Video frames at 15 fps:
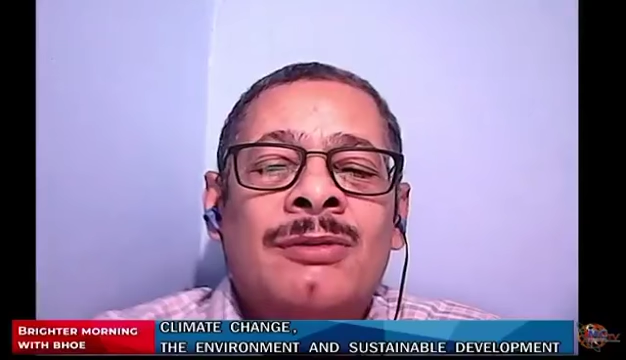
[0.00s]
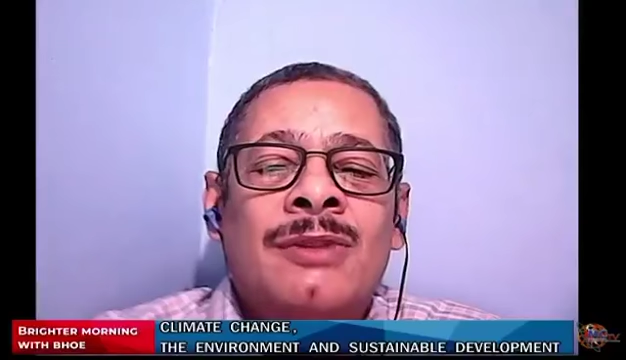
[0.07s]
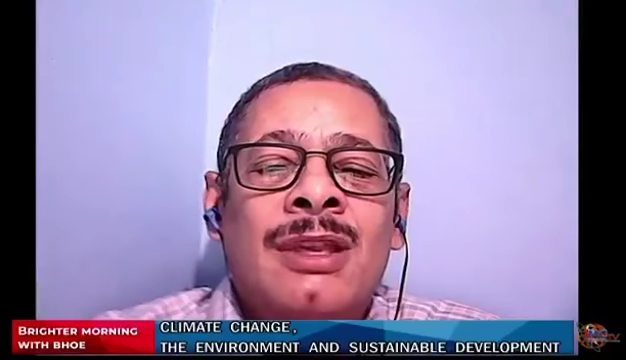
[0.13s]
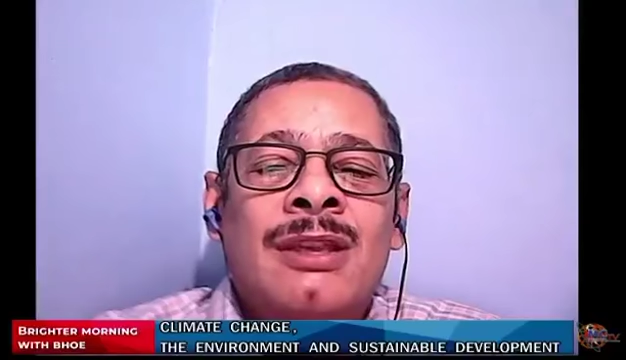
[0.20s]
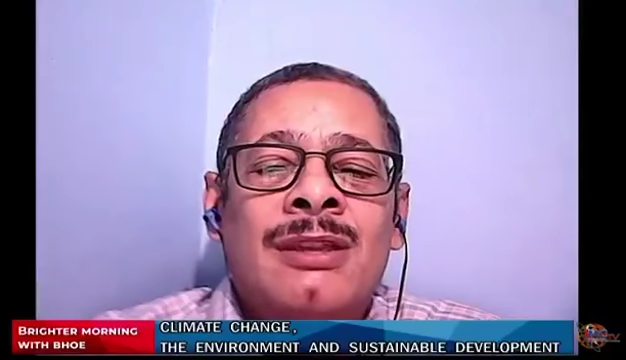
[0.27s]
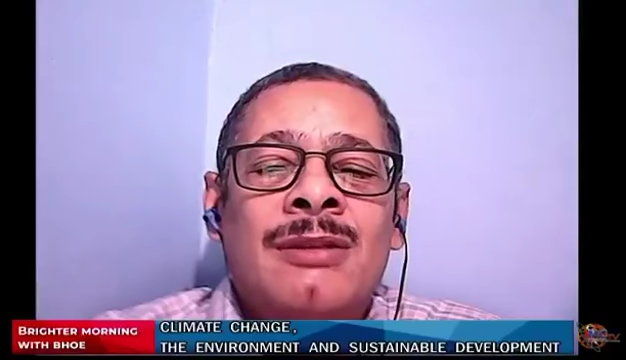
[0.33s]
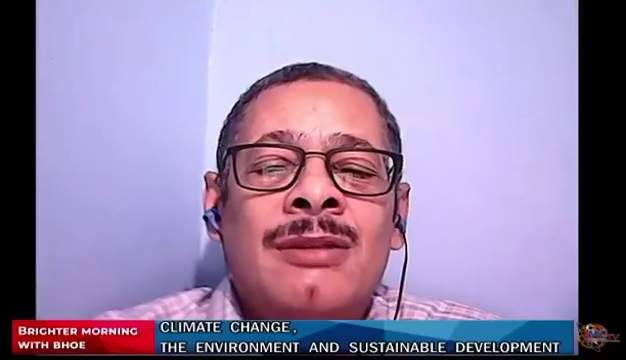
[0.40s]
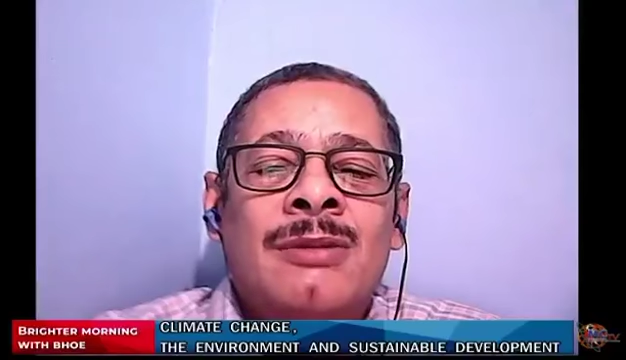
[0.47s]

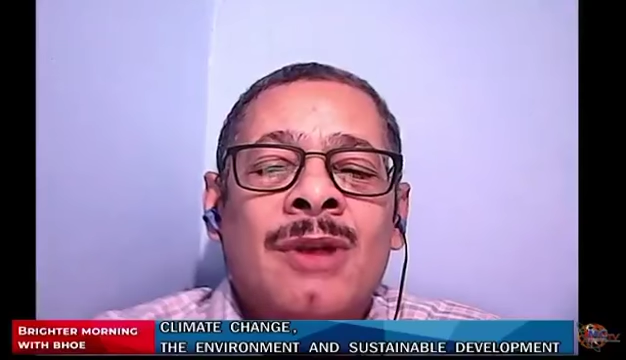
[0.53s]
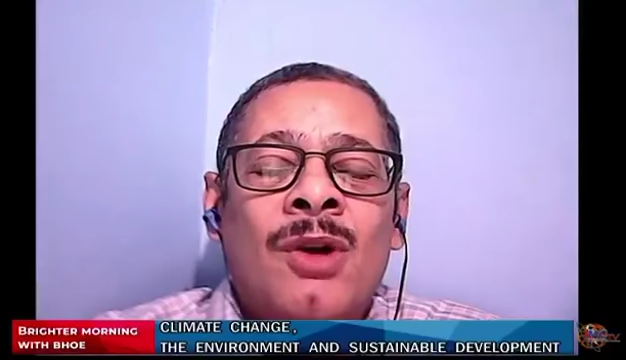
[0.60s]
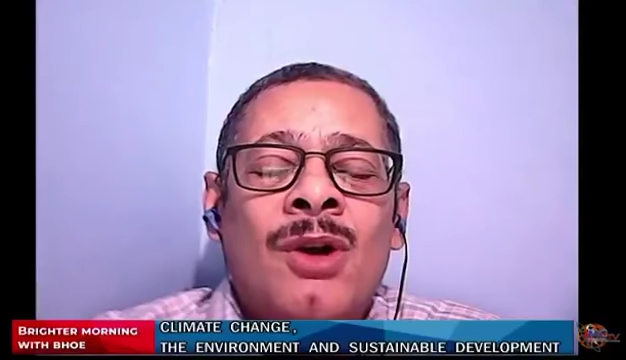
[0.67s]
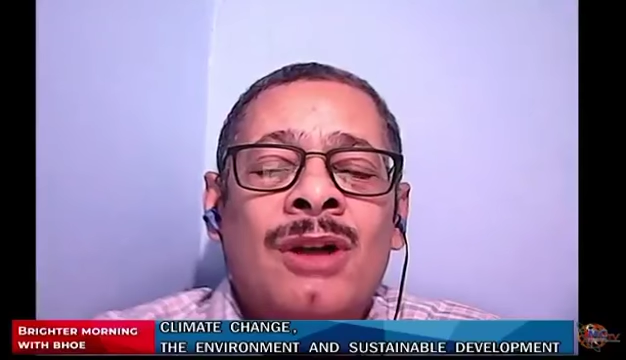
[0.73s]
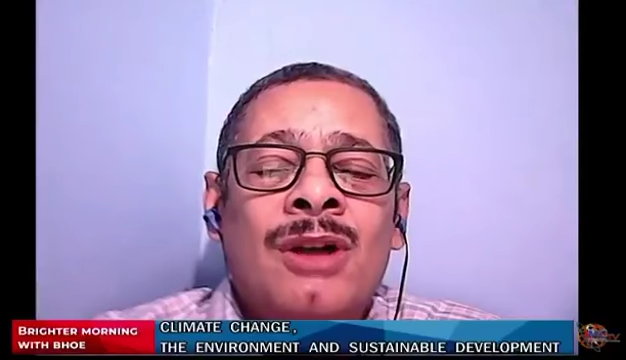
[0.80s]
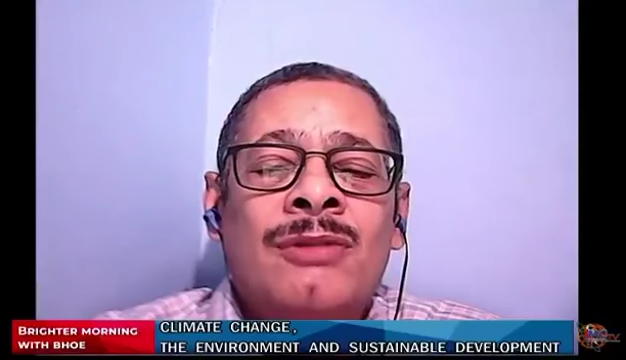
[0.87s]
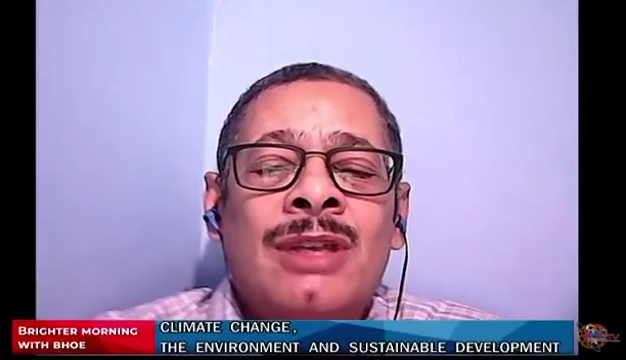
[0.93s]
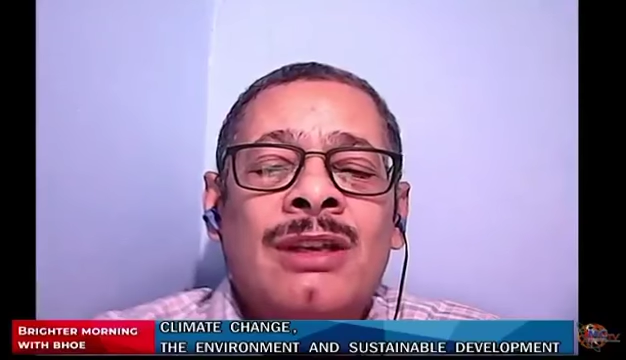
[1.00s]

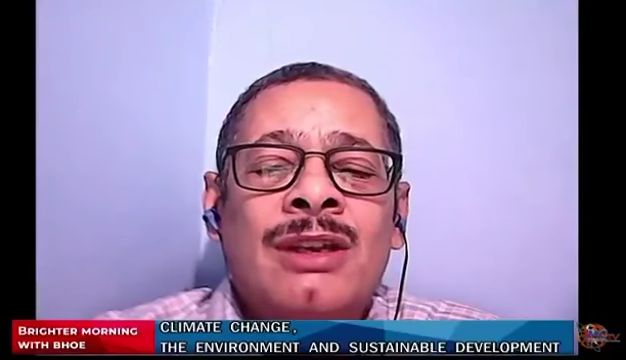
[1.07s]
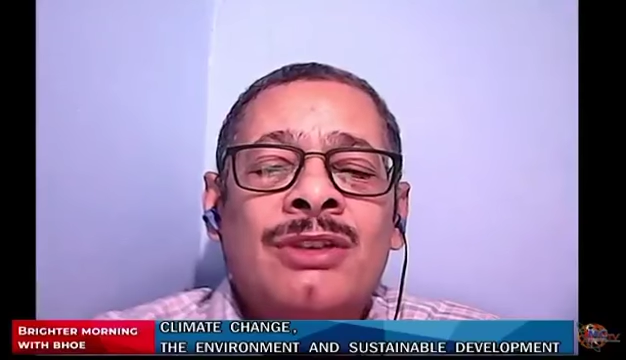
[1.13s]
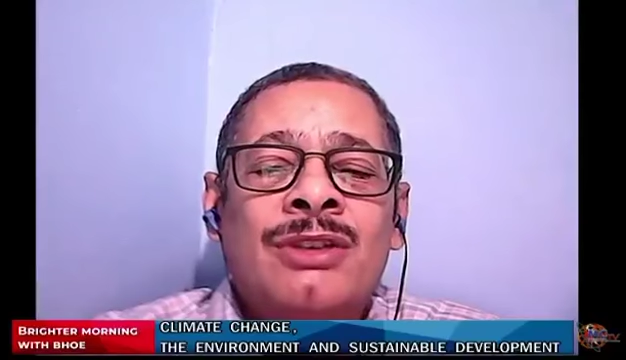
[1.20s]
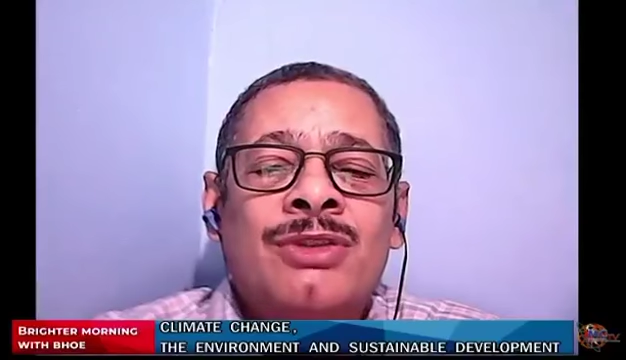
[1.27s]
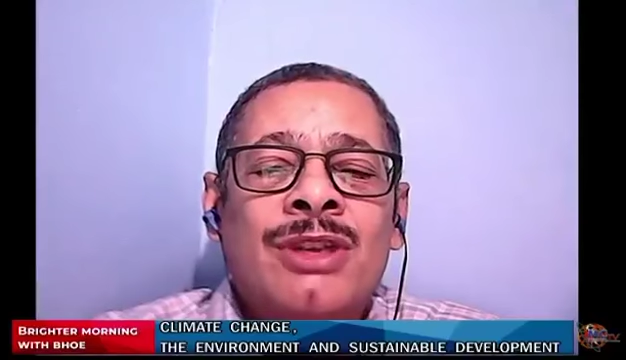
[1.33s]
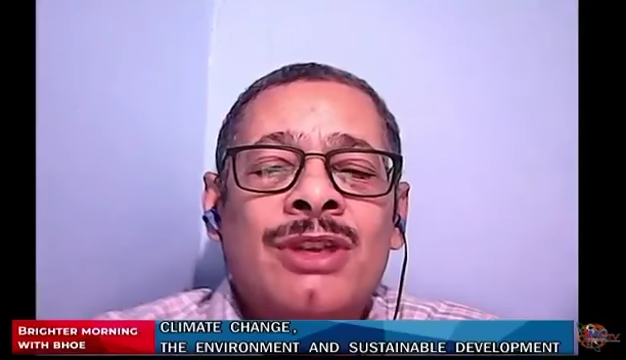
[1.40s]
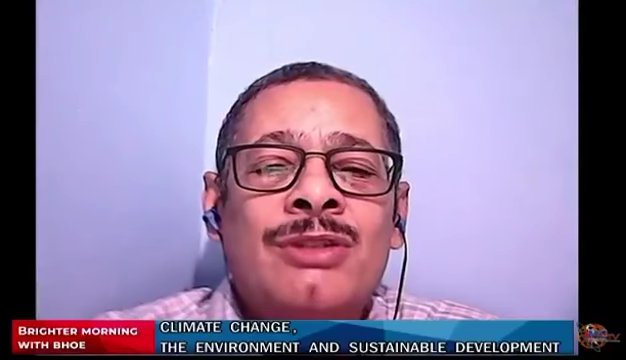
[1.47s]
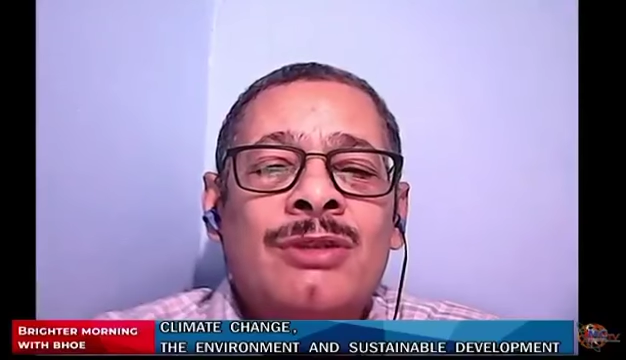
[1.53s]
the
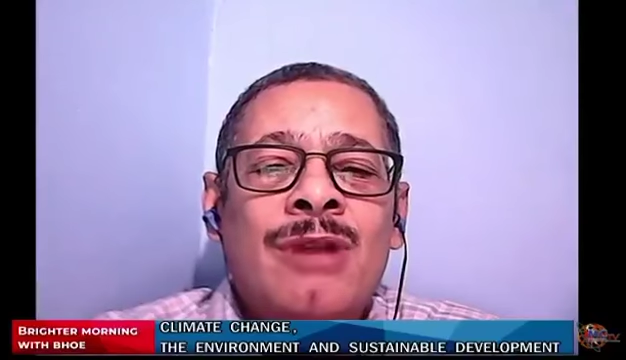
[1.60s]
countries were